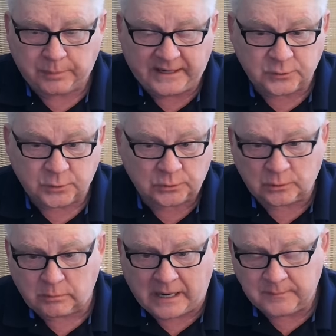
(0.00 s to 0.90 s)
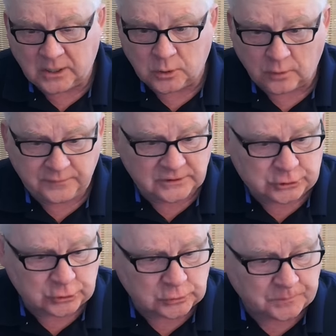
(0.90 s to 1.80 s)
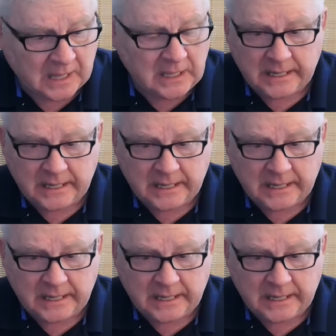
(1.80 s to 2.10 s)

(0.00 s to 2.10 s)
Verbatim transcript: Patreon or buy me a coffee and too.